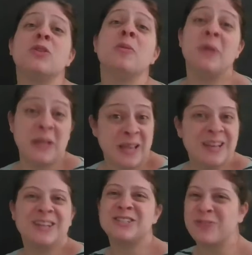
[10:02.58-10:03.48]
the
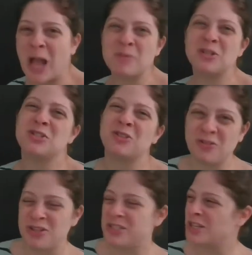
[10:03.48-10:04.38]
beginnings of chemistry and
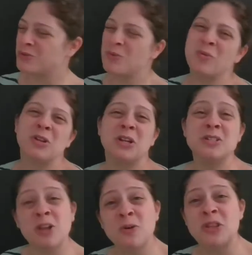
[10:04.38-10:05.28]
physics. We wouldn't really
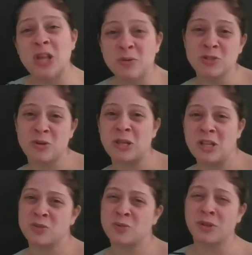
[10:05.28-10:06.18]
consider what they were doing in the
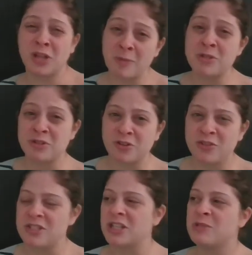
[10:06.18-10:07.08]
ancient world chemistry or
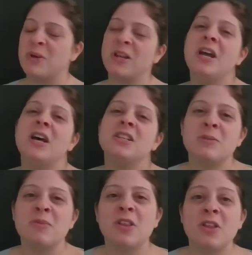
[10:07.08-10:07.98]
physics, but some
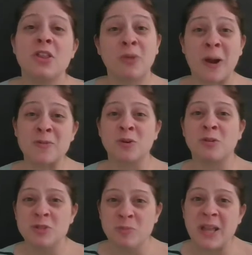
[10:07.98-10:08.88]
of the groundwork
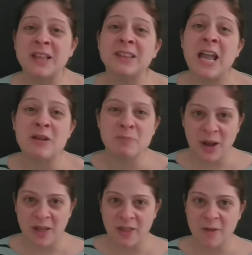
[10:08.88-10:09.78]
was being laid
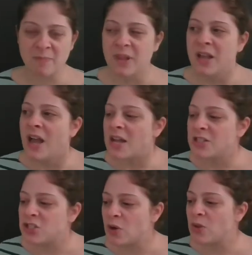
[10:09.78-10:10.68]
by them. And so